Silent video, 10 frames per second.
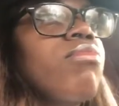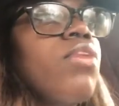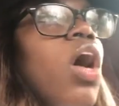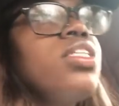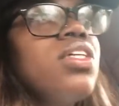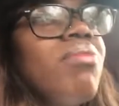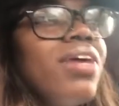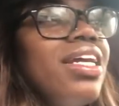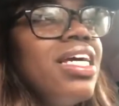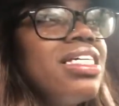also I'm
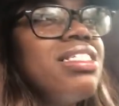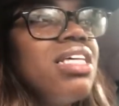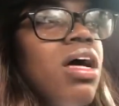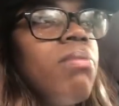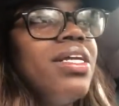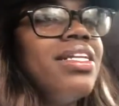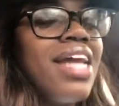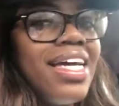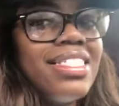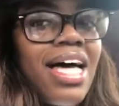going to get some
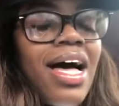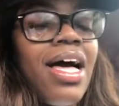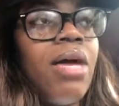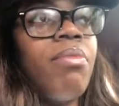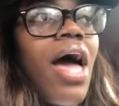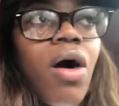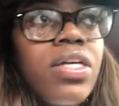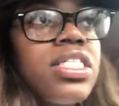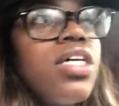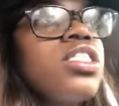nighttime
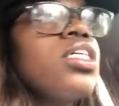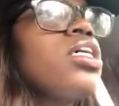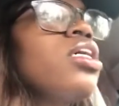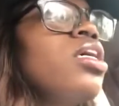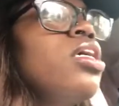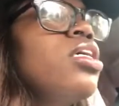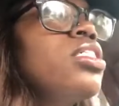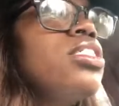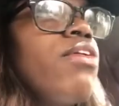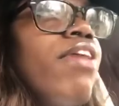Alka-Seltzer,
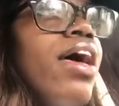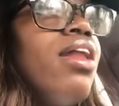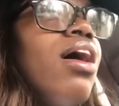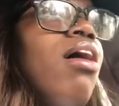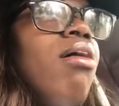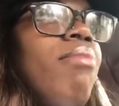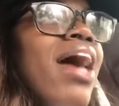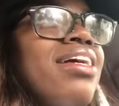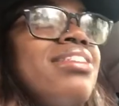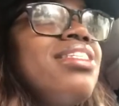so that I
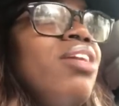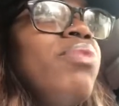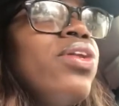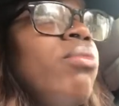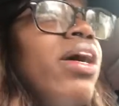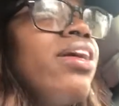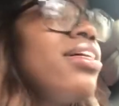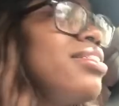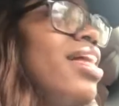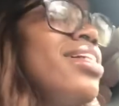can sleep a little better,
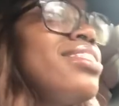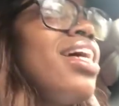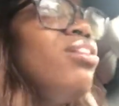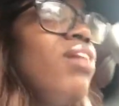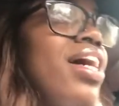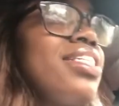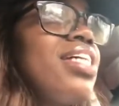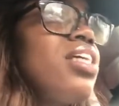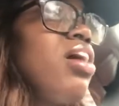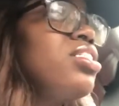because last night, you guys, I
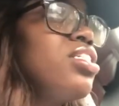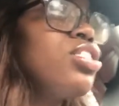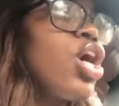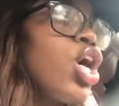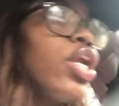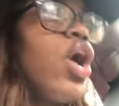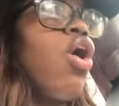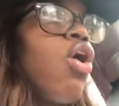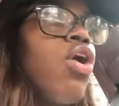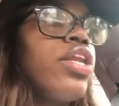tossed and turned
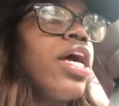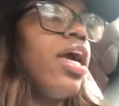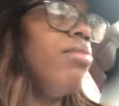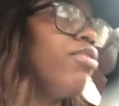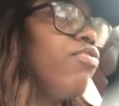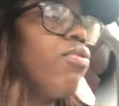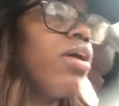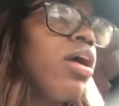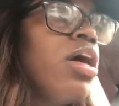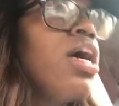all night
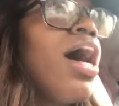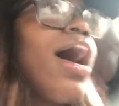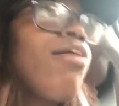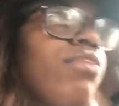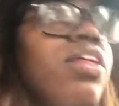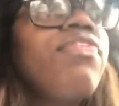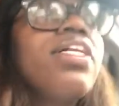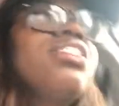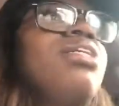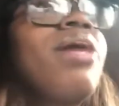before I really fell
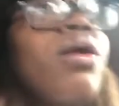asleep. I